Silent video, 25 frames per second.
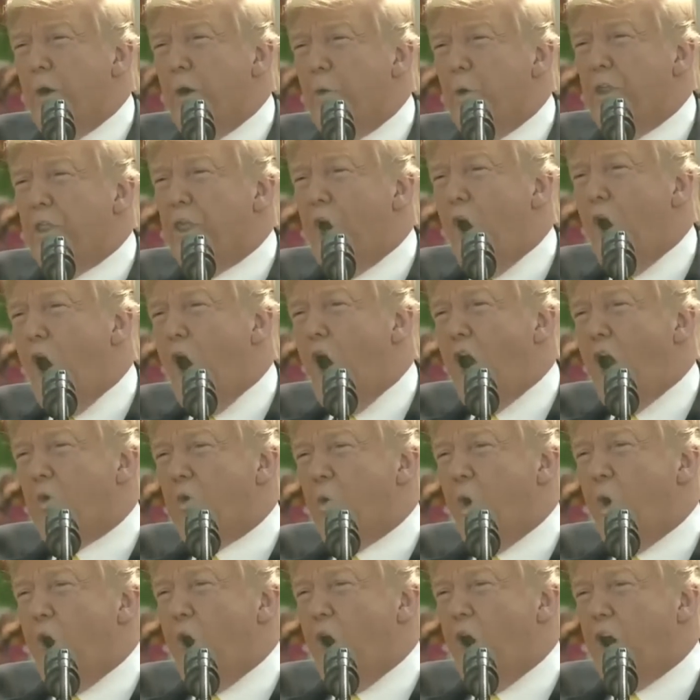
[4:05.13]
with hard
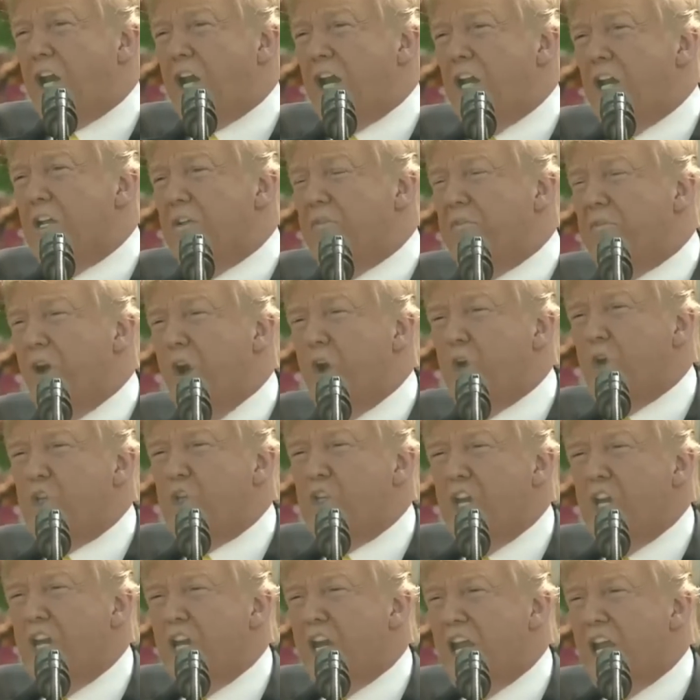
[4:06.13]
work and
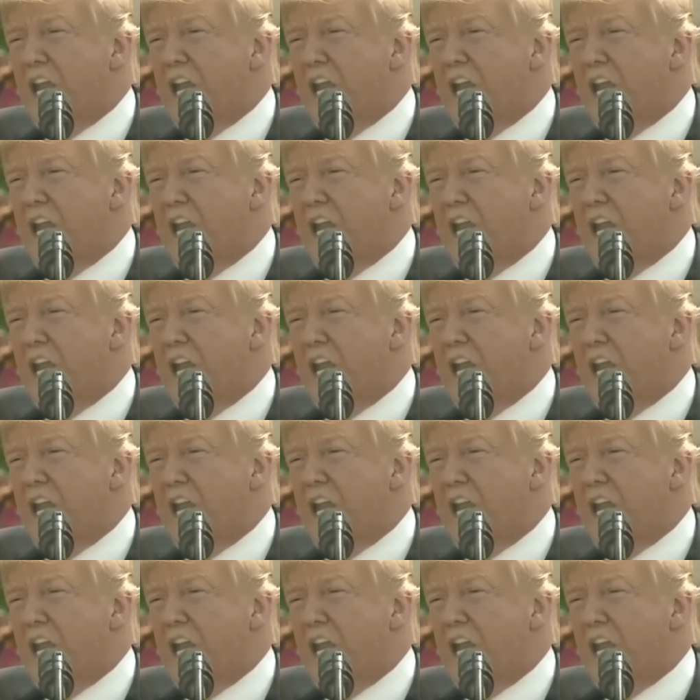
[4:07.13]
devotion,